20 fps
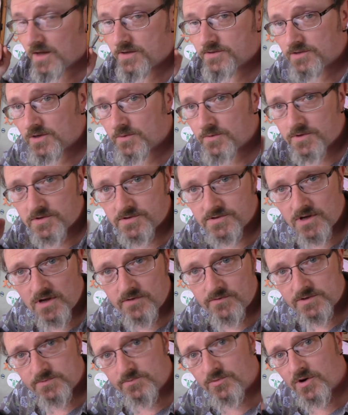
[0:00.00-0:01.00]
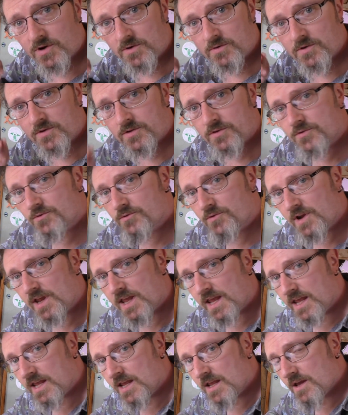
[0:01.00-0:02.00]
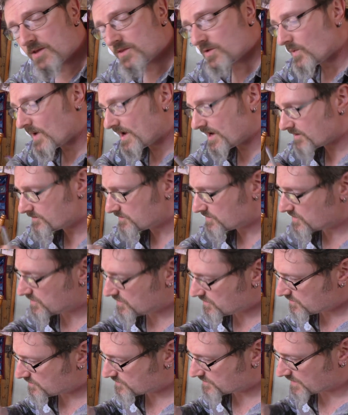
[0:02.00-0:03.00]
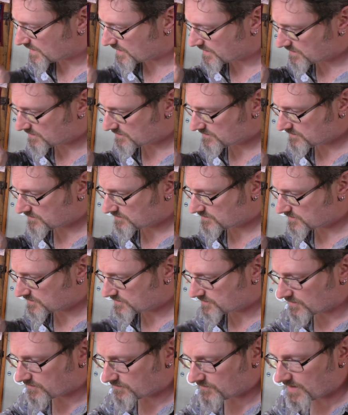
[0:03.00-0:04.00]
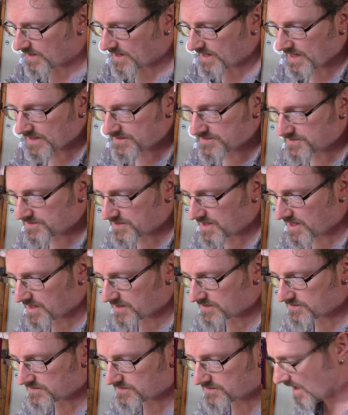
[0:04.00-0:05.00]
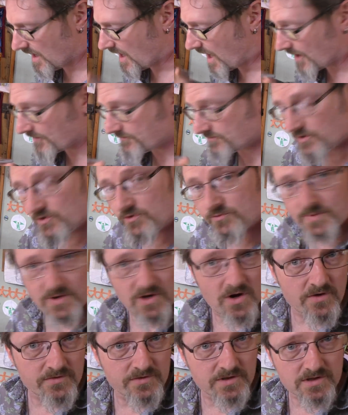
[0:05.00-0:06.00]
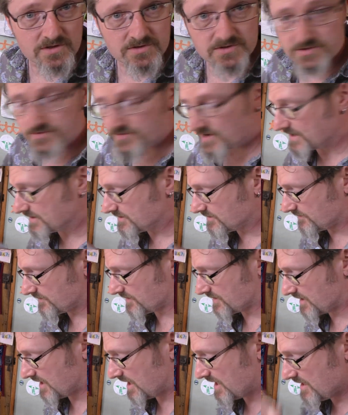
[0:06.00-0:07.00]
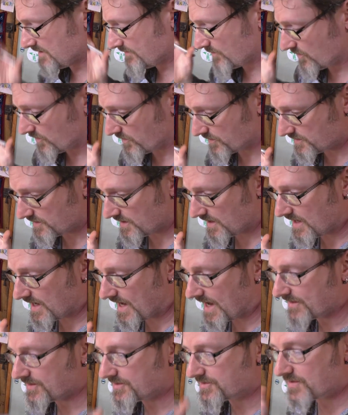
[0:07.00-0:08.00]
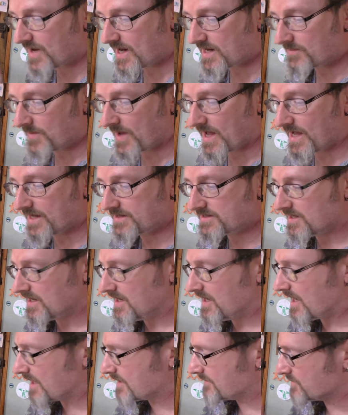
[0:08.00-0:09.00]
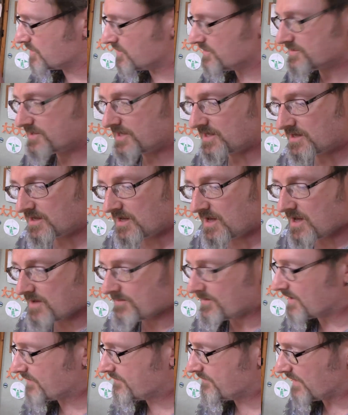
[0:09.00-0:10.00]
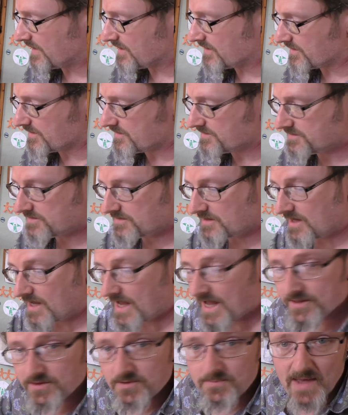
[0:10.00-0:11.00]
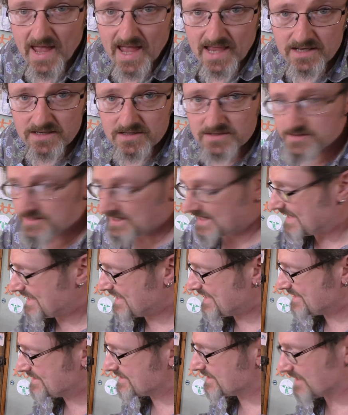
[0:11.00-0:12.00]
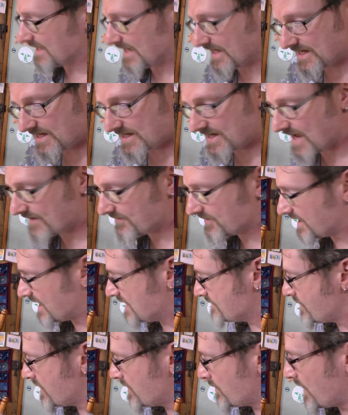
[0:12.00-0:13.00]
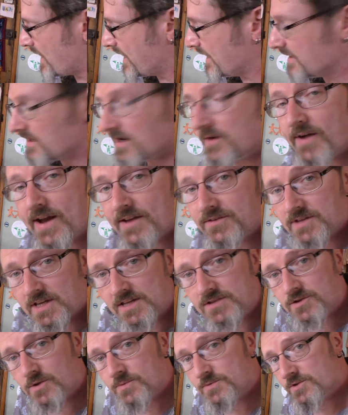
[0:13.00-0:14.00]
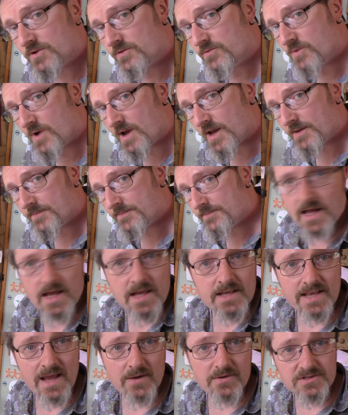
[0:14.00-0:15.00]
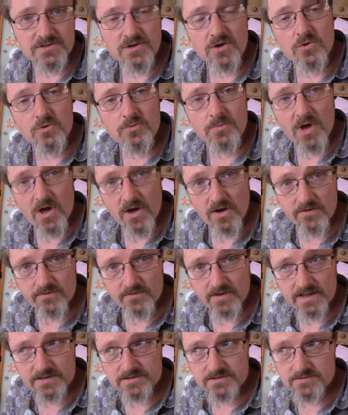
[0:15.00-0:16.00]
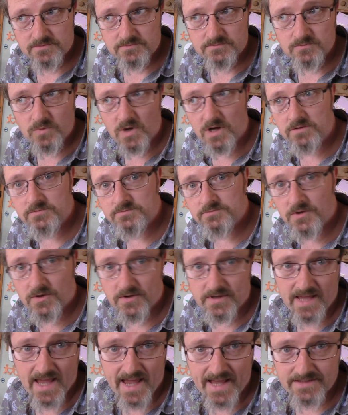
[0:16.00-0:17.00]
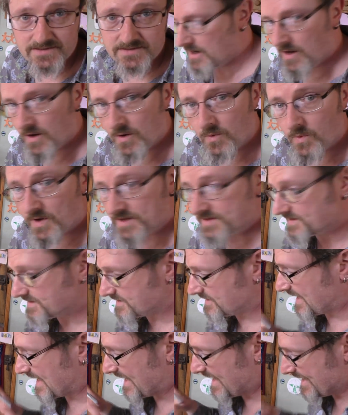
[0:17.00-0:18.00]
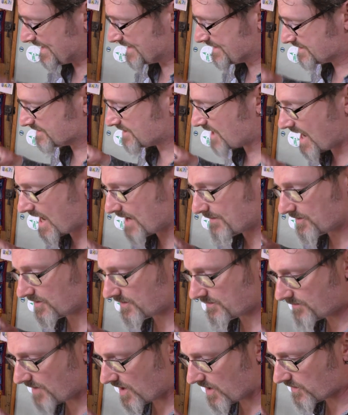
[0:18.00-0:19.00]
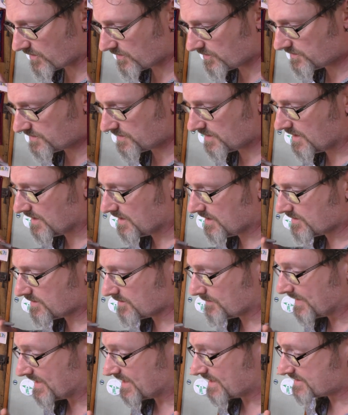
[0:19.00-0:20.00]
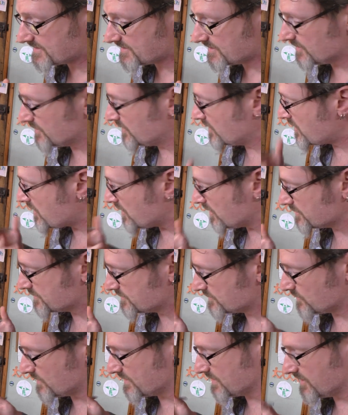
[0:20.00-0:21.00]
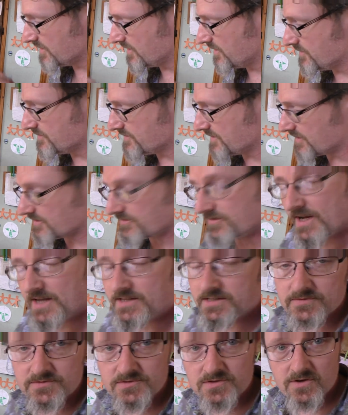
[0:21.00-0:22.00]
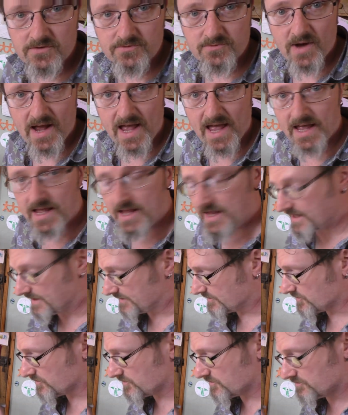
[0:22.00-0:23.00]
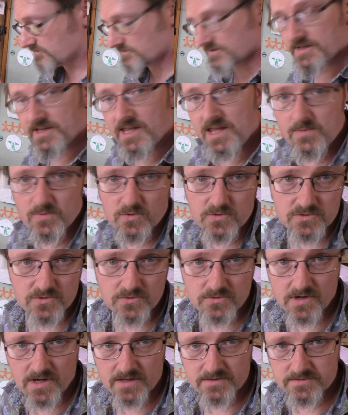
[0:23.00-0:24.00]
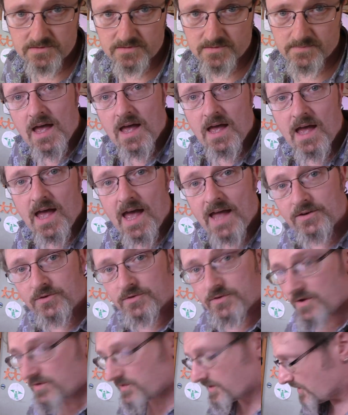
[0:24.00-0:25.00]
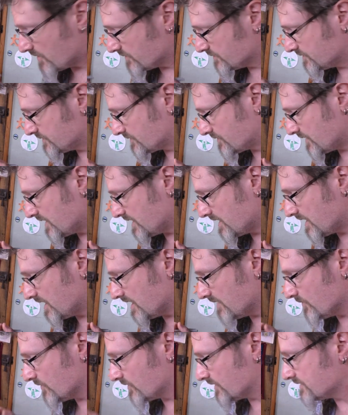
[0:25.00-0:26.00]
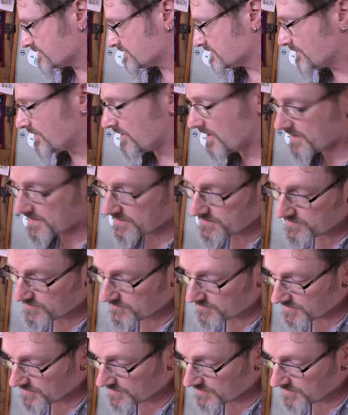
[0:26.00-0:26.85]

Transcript: So with the Surface Pro 3, the way I'm using the software has changed. I've moved beyond the constraints of the keyboard and the trackpad, and I'm using my fingers and the pen to easily navigate my way around desktop software. Now, it's not all perfect. Well, not yet. Once in tablet mode, the biggest loss when you're using creative software is all your keyboard shortcuts. And although the on-screen keyboard can supply this to a